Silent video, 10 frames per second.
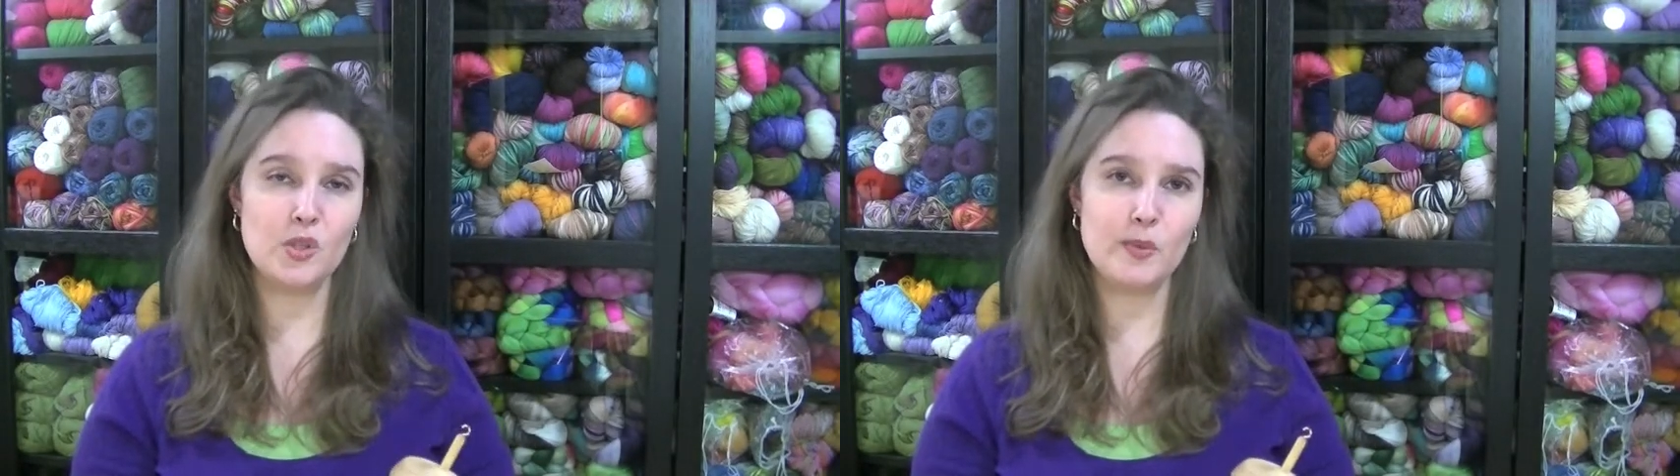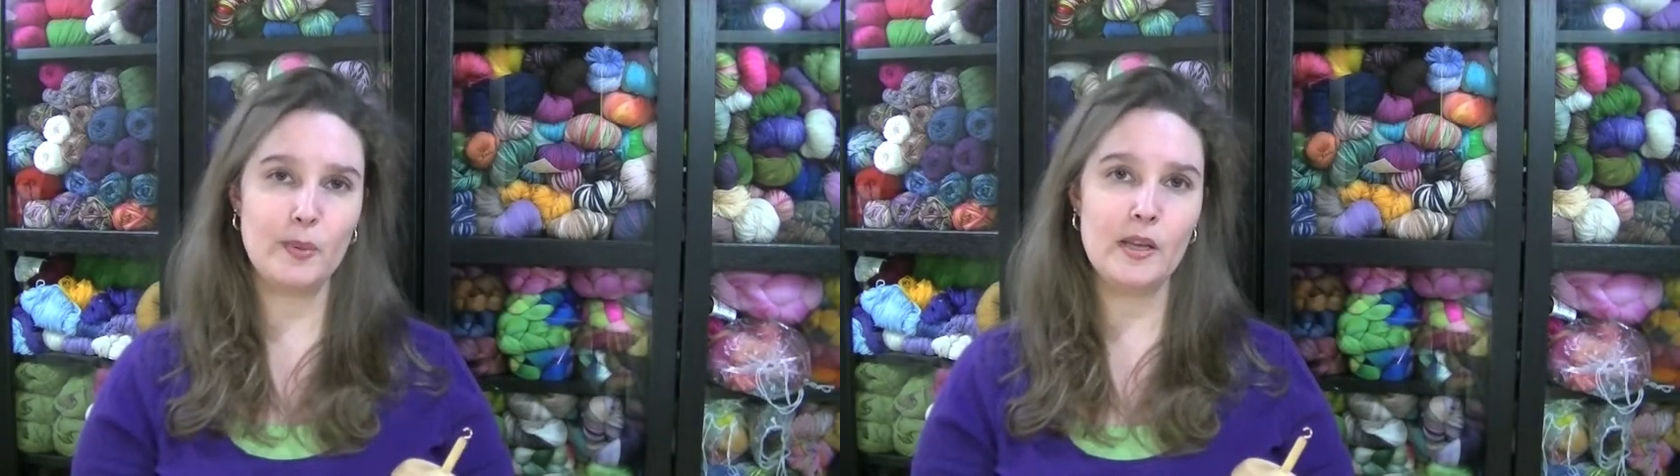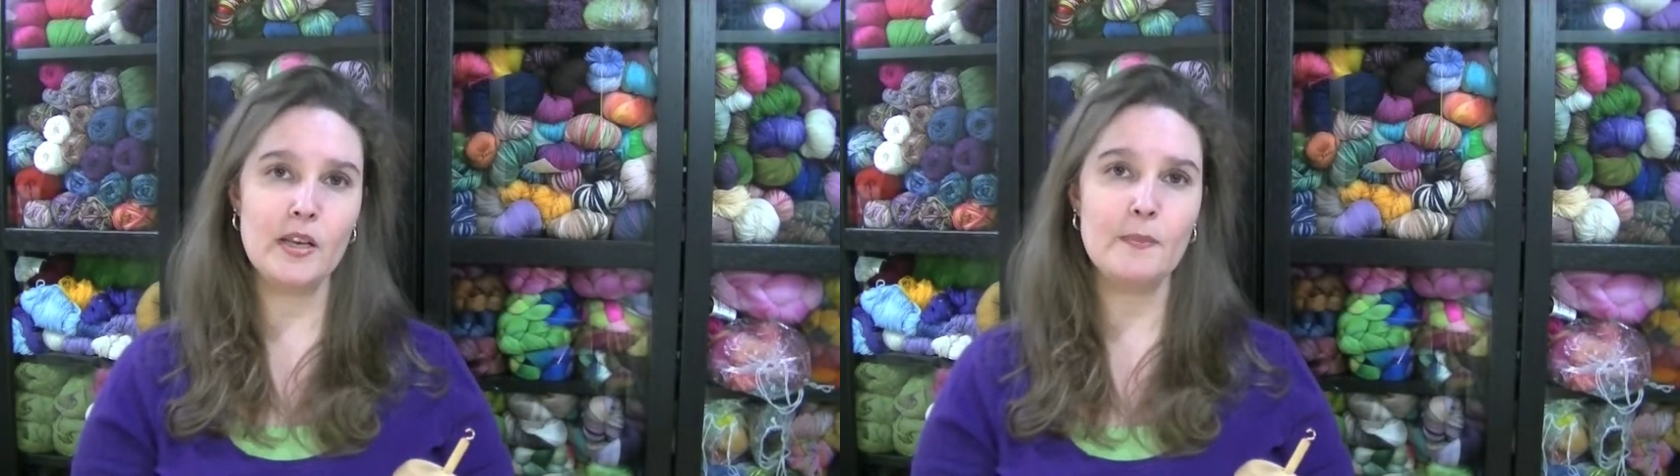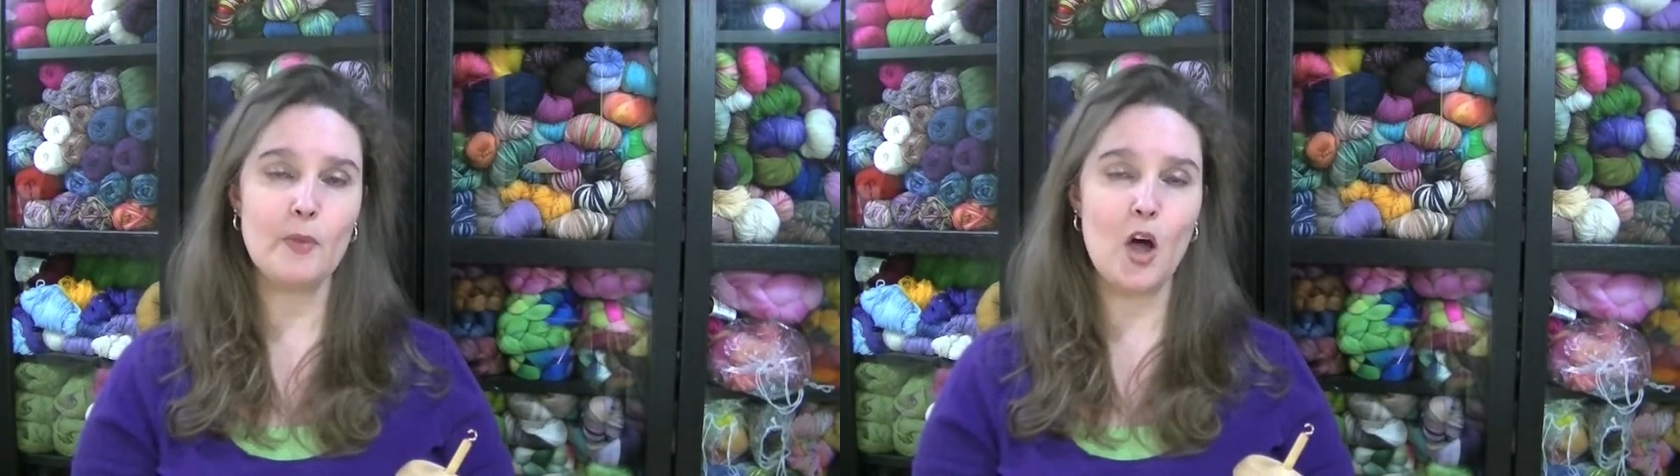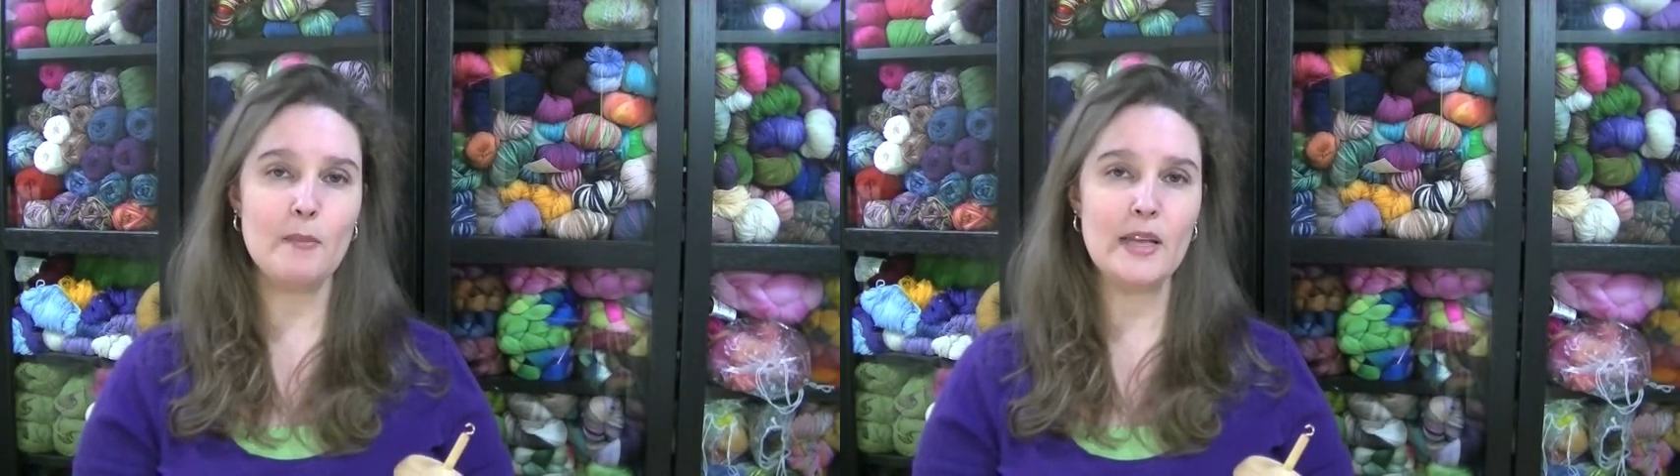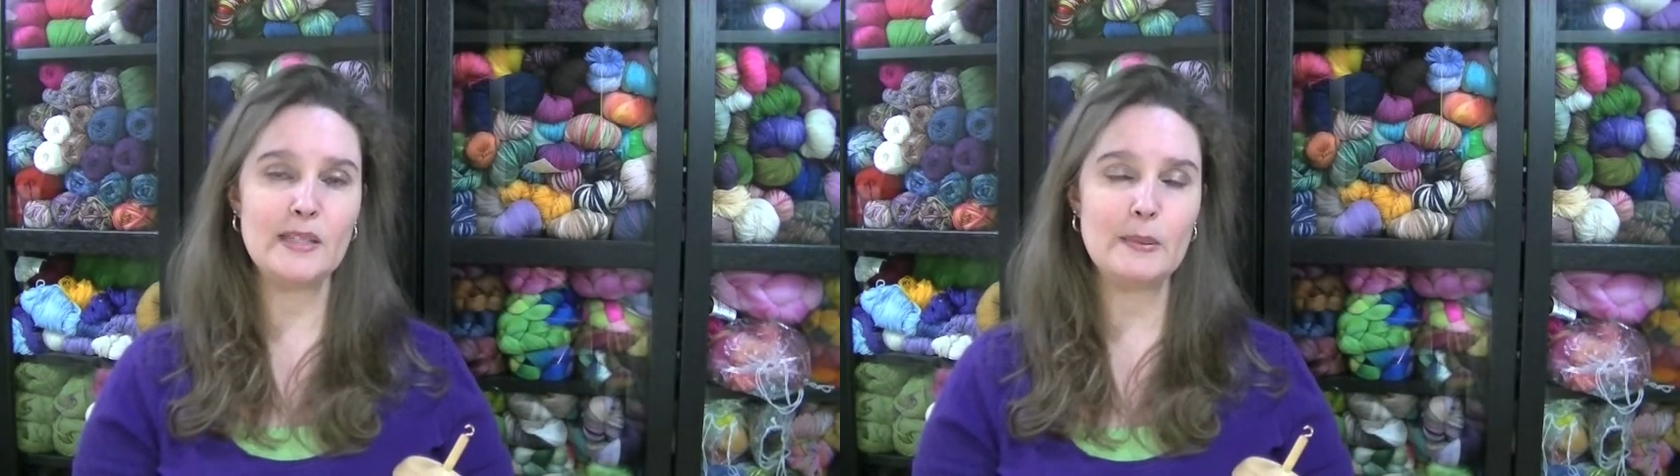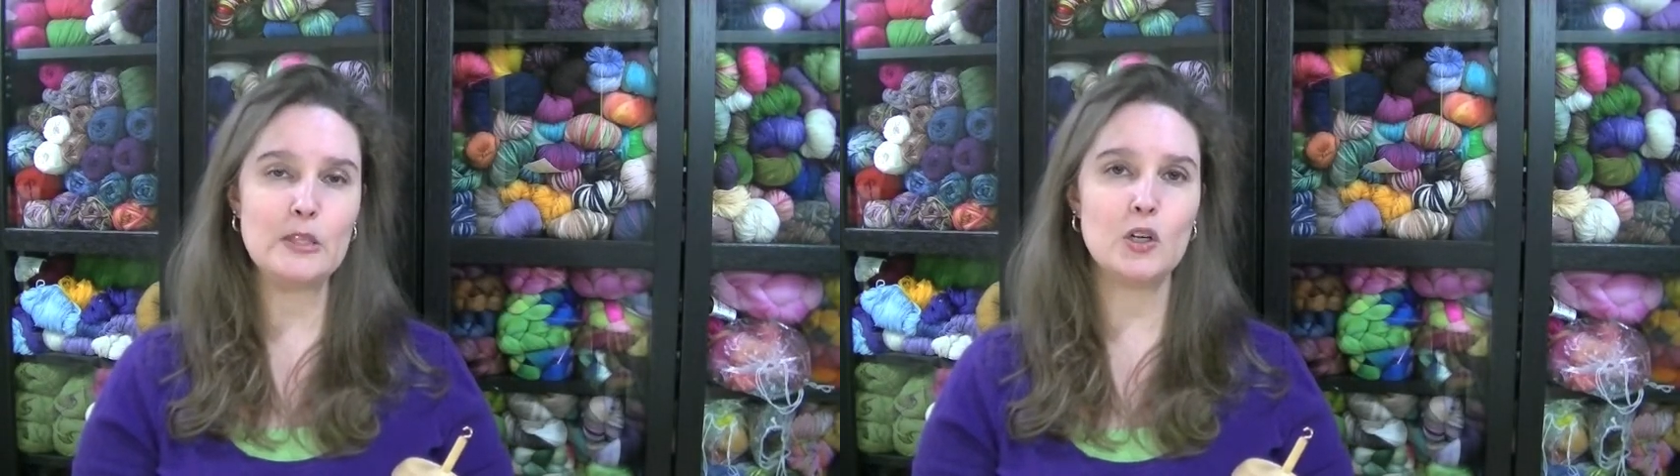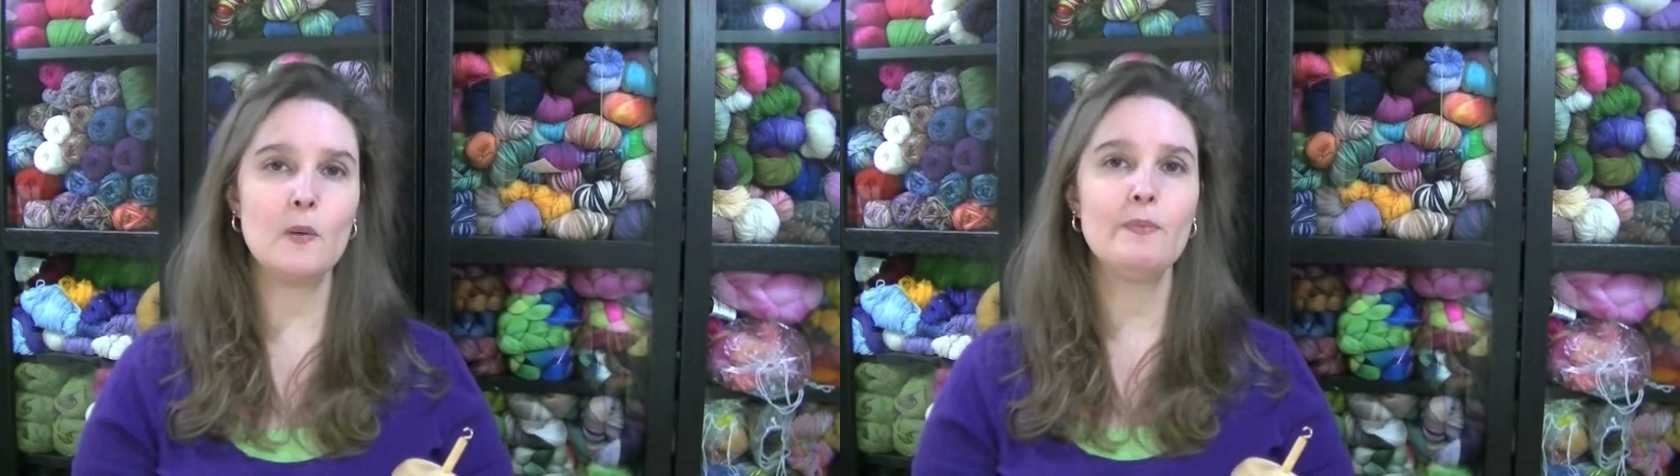spin on my
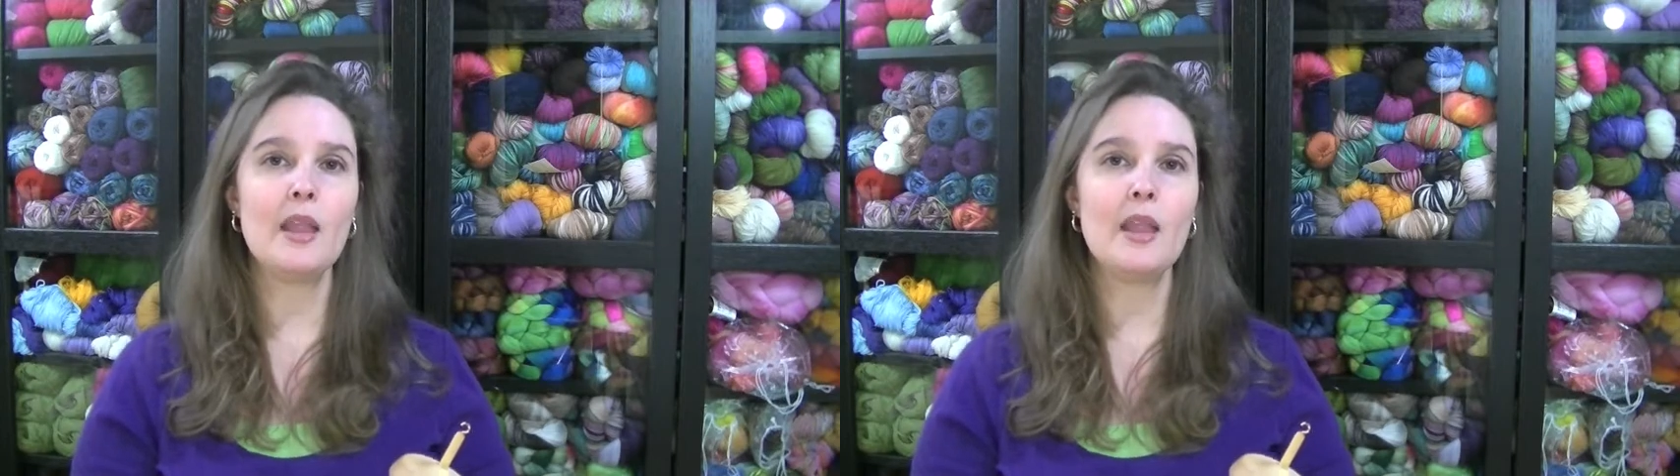spindle